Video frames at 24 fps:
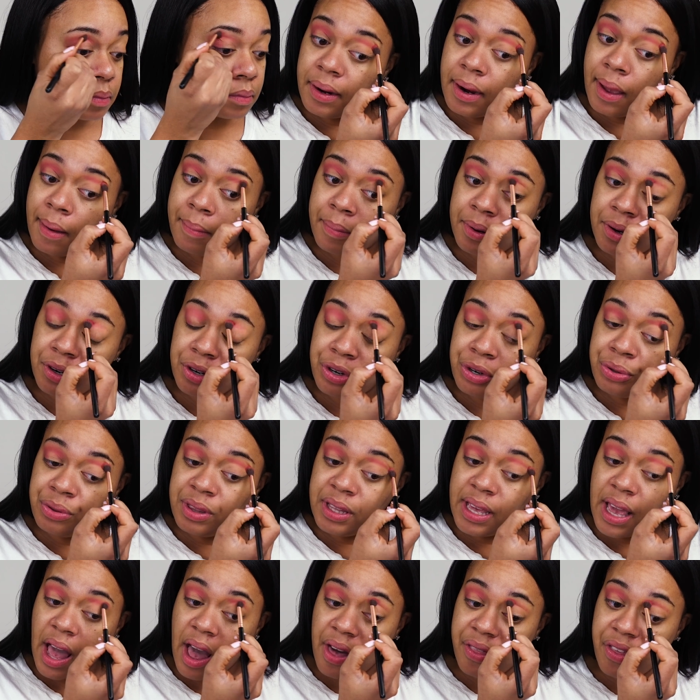Now I'm gonna do
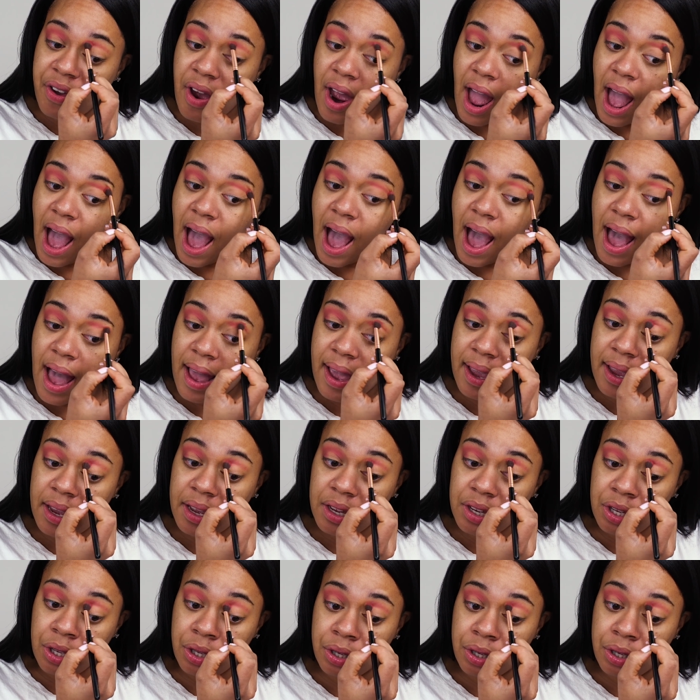the other eye